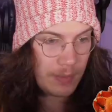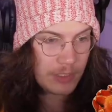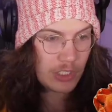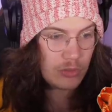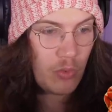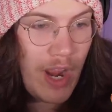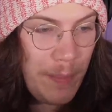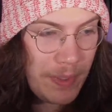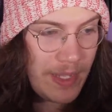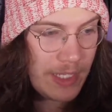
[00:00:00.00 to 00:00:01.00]
I'm
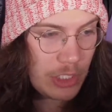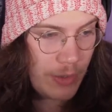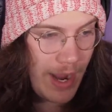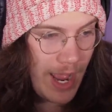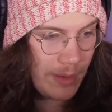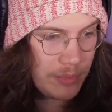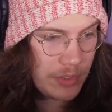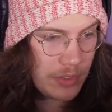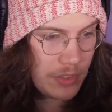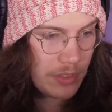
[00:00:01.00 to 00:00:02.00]
sweeping these crabs.